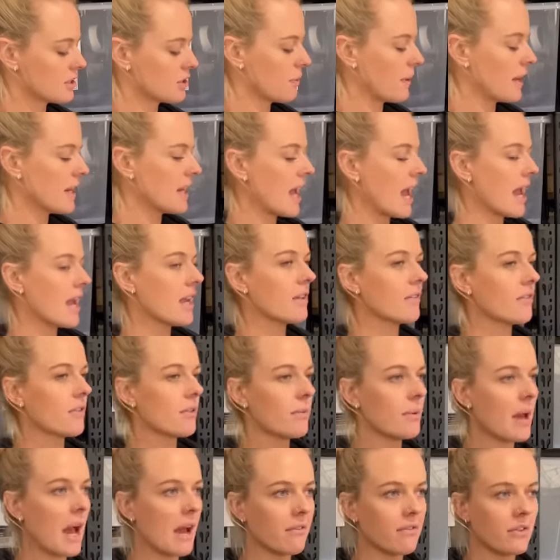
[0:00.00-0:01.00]
28 of
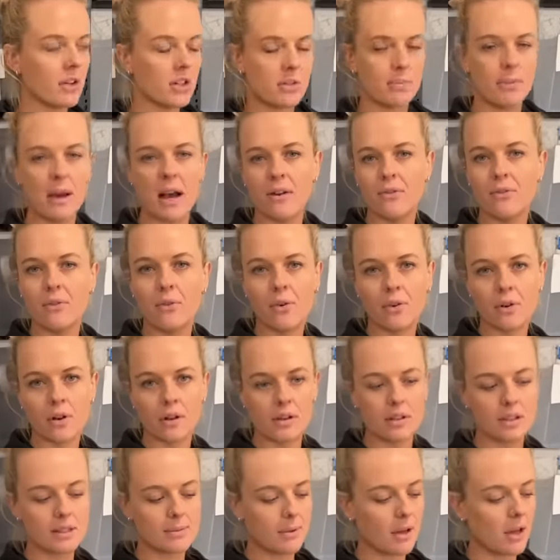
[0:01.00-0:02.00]
them, average about
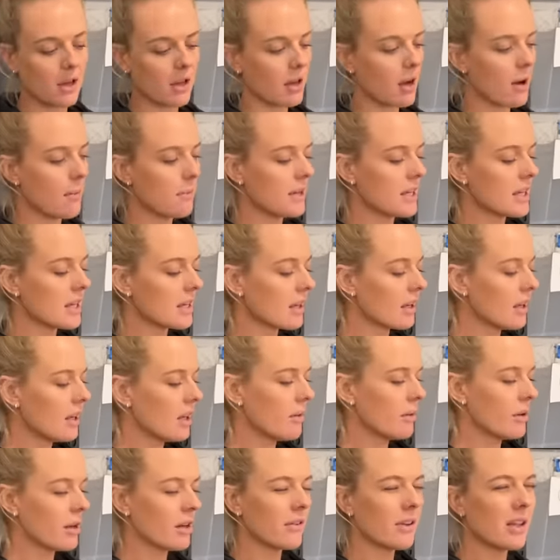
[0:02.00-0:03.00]
$4 per comic.
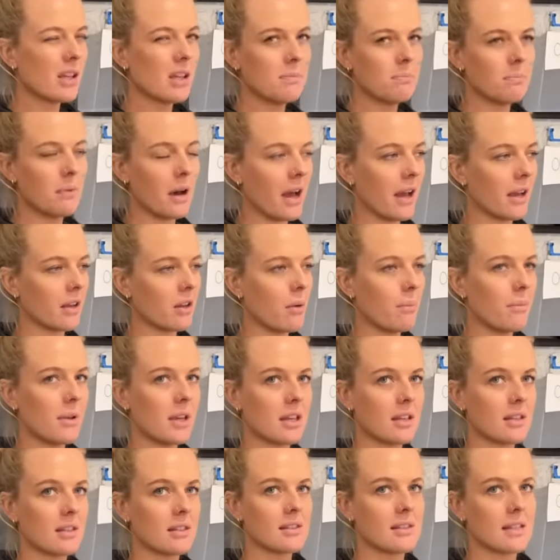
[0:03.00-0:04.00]
We don't really buy
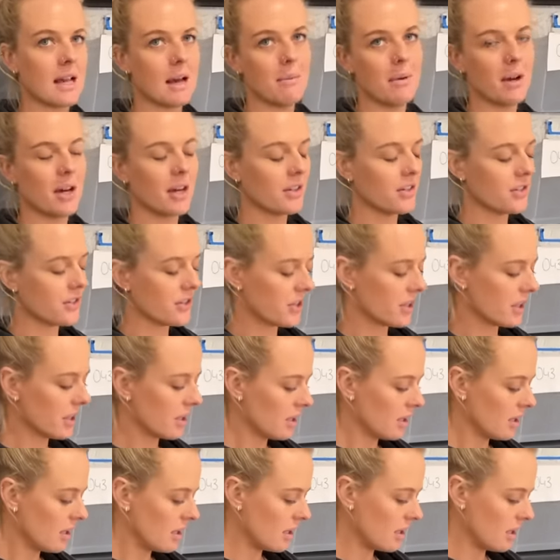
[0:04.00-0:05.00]
comics that much,
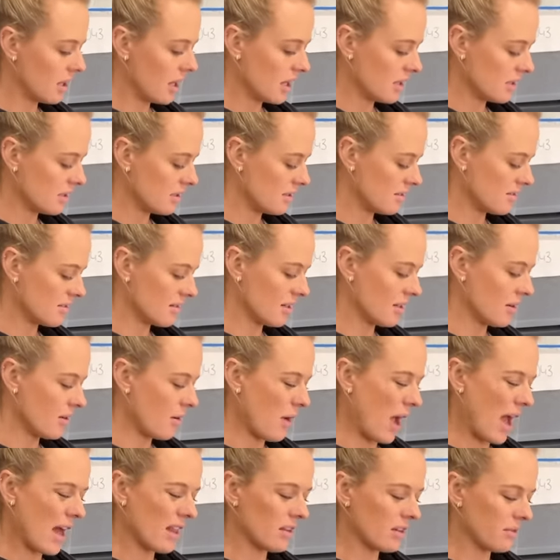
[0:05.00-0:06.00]
and
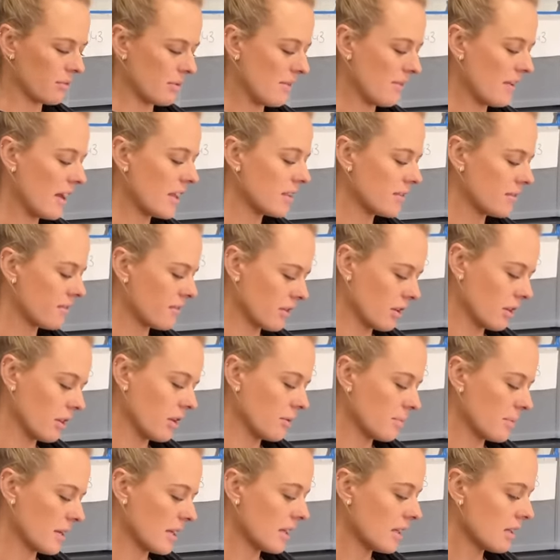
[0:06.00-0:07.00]
how long we've had them for a
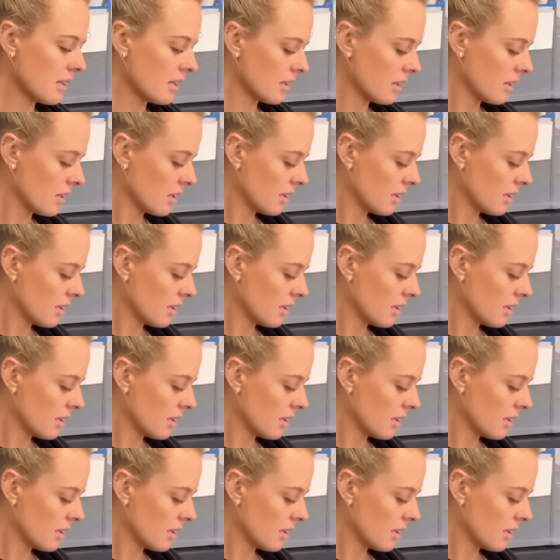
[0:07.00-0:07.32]
little bit.